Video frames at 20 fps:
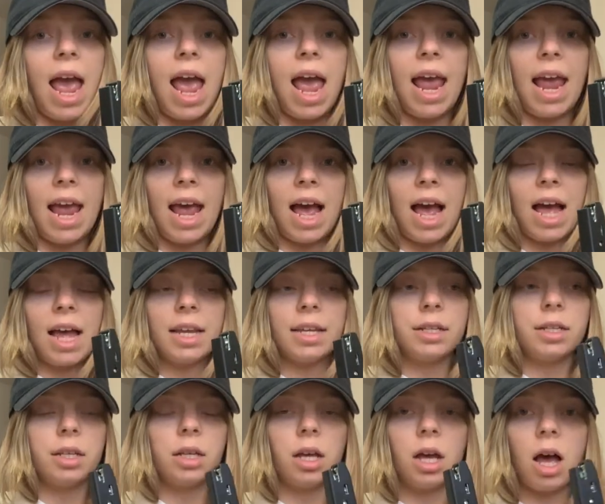
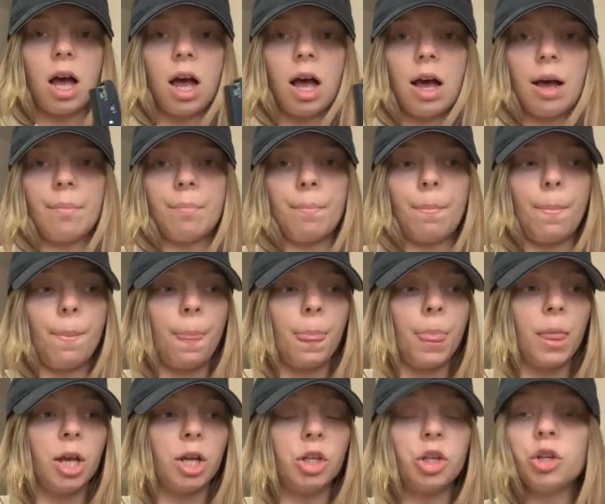and
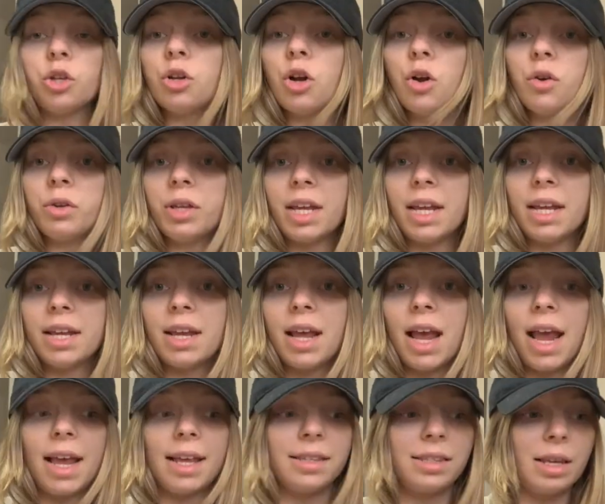you don't need
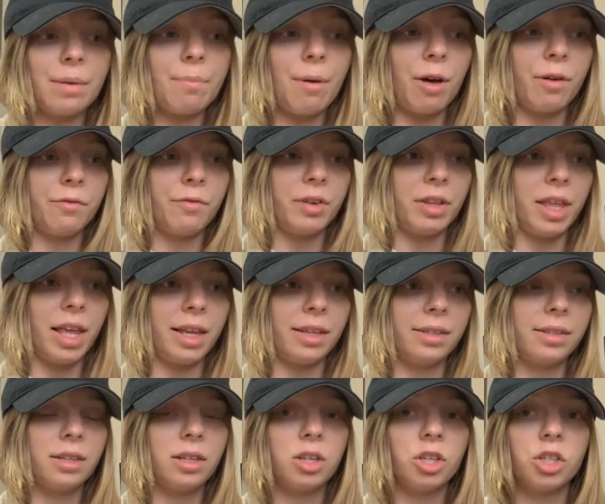a seatbelt for this.
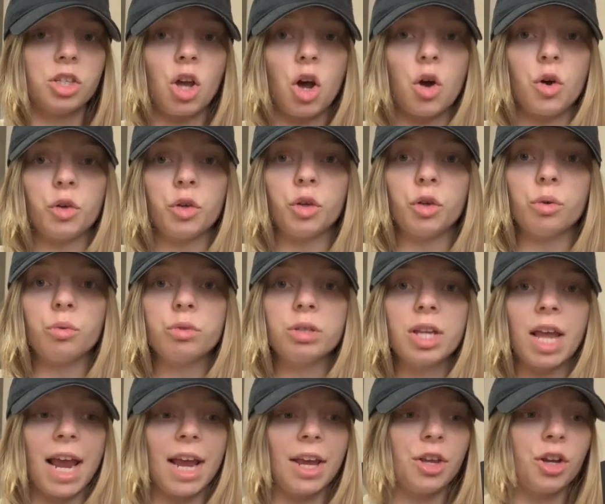So you
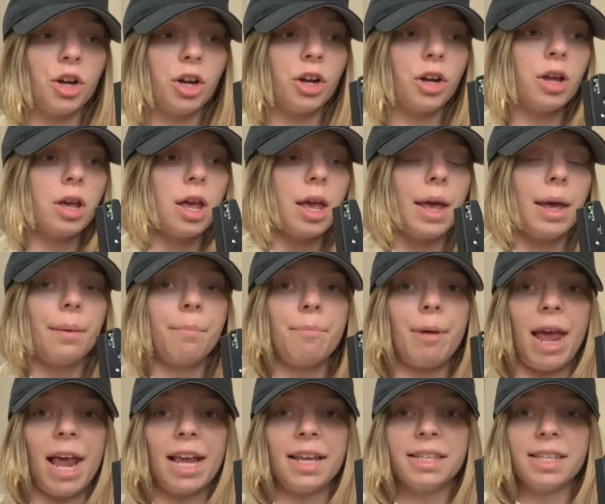take your
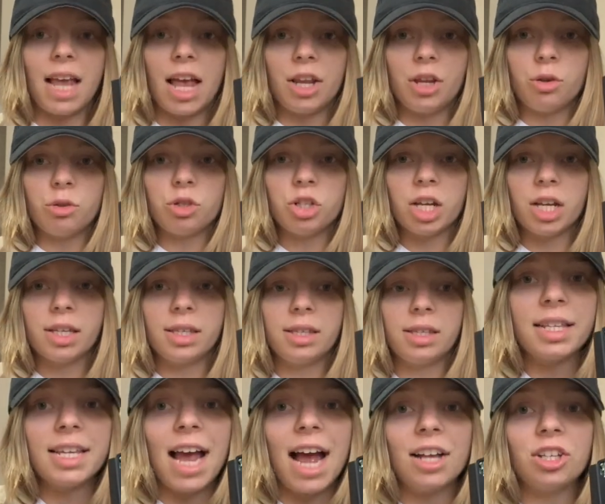base and you just
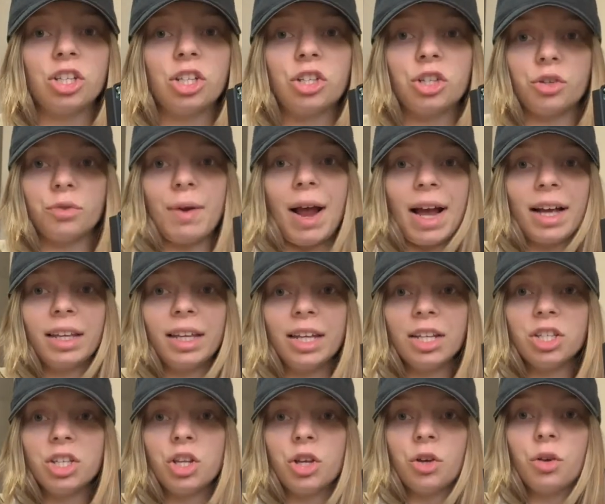attach it directly
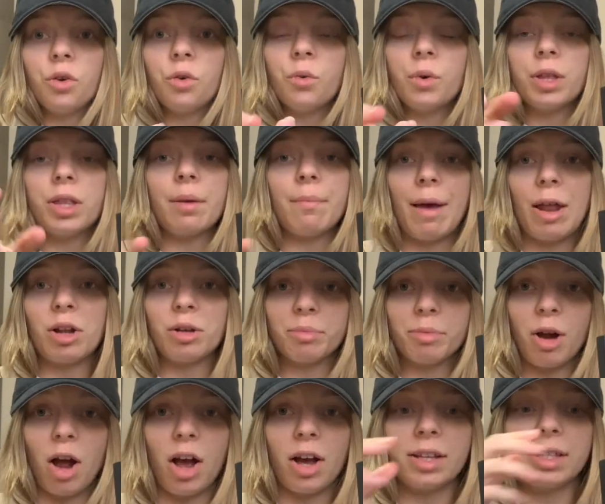to the metal
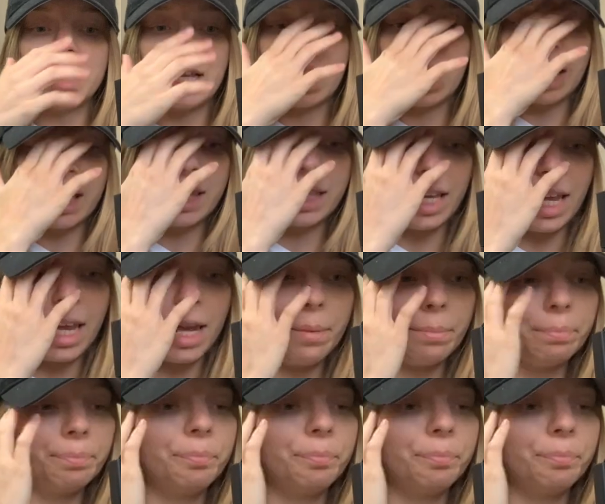prongs in the seat,